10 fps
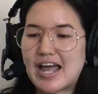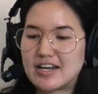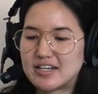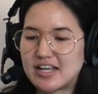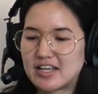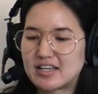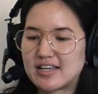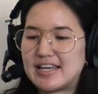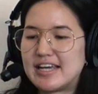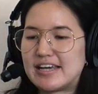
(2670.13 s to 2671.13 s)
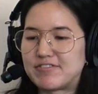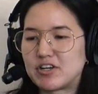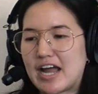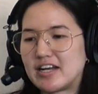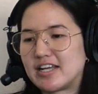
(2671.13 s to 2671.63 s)
editing, if
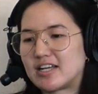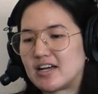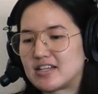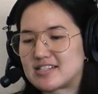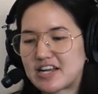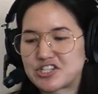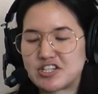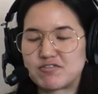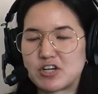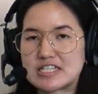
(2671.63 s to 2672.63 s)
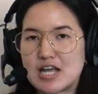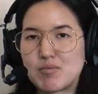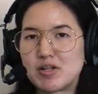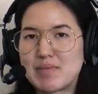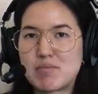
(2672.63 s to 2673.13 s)
you're editing a section, for
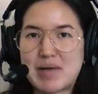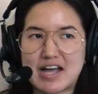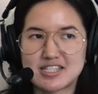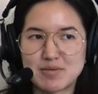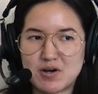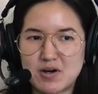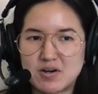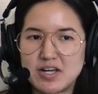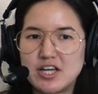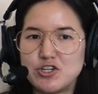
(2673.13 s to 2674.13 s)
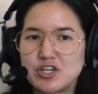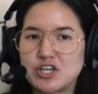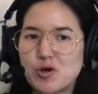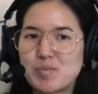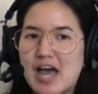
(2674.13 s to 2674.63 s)
example, about basketball, you
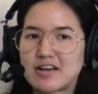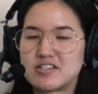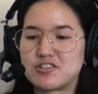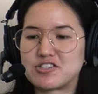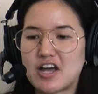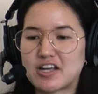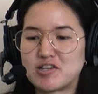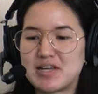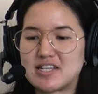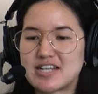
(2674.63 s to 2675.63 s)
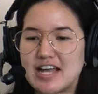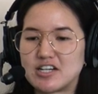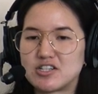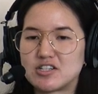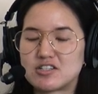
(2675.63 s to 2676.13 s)
can go back to those documents
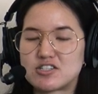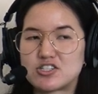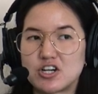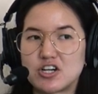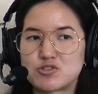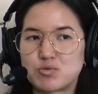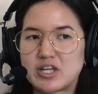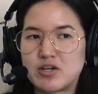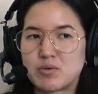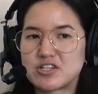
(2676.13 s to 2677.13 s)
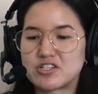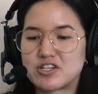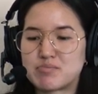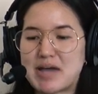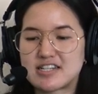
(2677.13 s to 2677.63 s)
and search, keyword
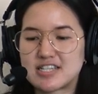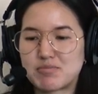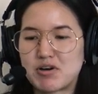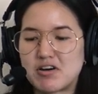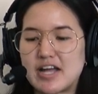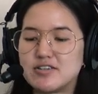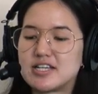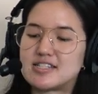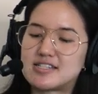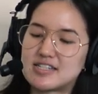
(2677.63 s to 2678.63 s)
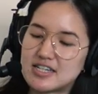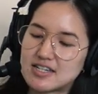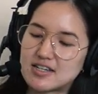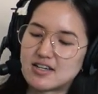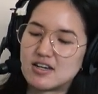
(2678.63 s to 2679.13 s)
search basketball, and you can
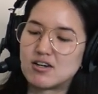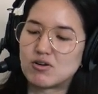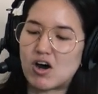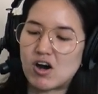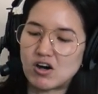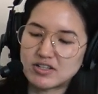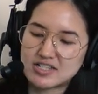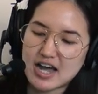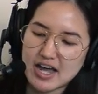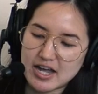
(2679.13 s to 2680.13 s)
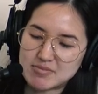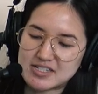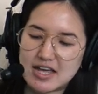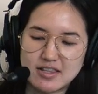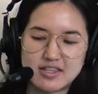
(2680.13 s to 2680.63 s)
see all the
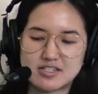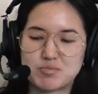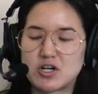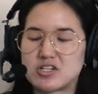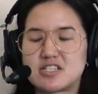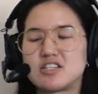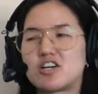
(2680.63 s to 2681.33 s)
times that this person